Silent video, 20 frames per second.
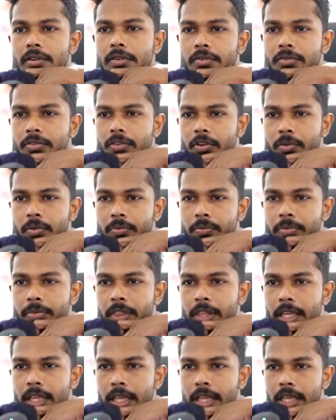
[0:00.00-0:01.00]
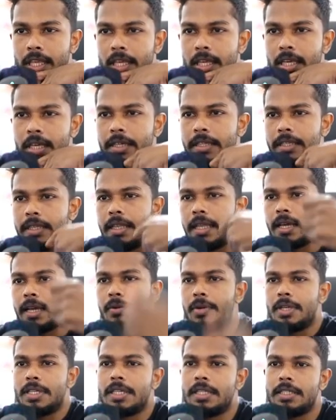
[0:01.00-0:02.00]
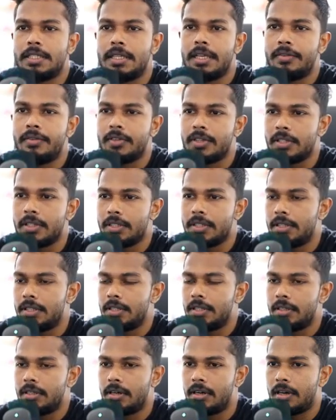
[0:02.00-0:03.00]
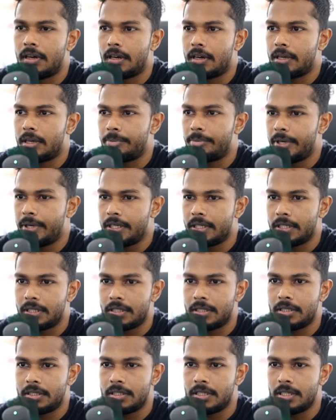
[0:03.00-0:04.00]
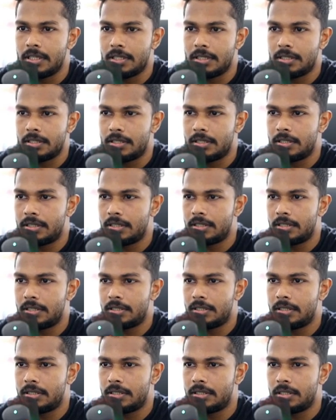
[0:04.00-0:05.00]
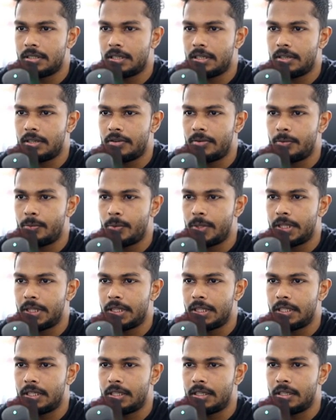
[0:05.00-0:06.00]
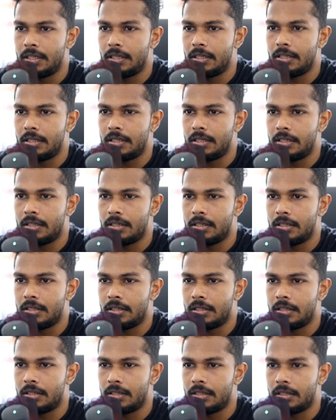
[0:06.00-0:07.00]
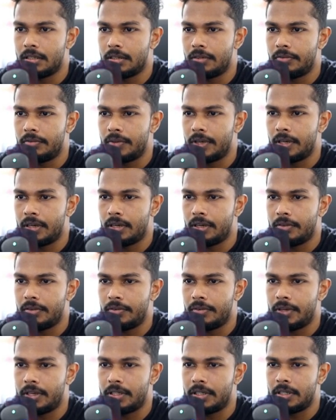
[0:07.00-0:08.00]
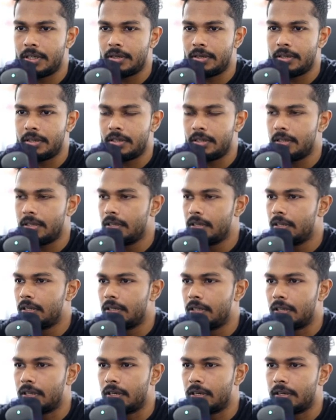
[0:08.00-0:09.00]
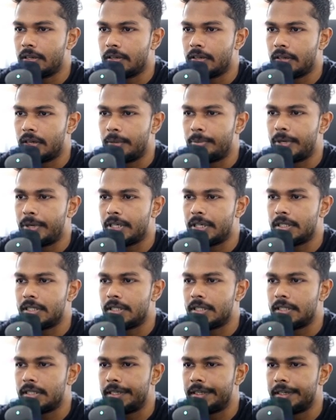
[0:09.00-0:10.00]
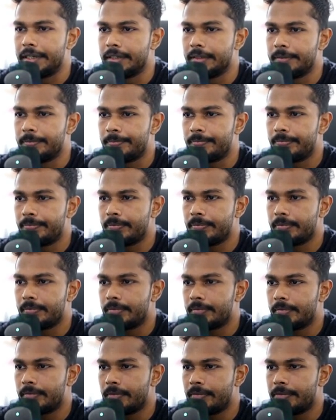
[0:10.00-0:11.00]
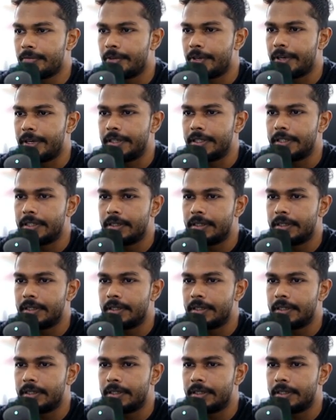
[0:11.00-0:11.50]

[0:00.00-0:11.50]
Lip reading: from the language saver. I printed this within where did I printed this here, right?